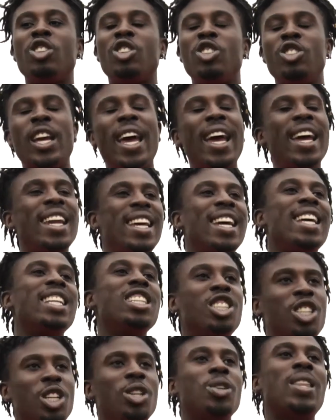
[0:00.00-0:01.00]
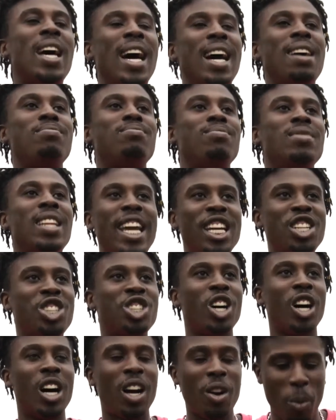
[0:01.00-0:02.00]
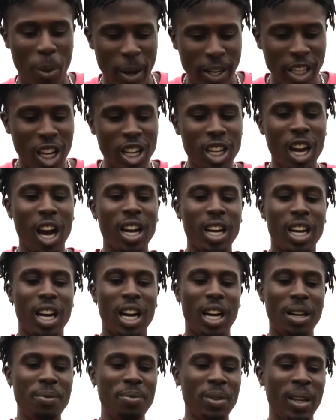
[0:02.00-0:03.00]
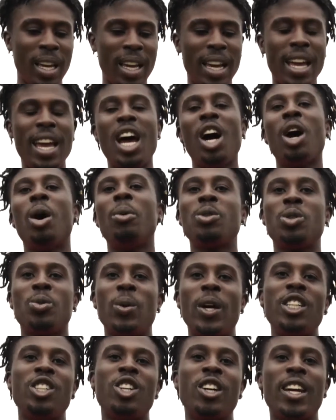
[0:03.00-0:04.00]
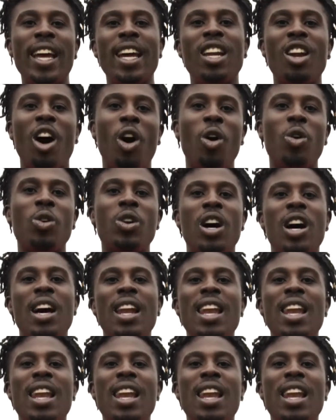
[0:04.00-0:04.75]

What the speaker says: getting into that nature when you're younger. It helps when you're getting older,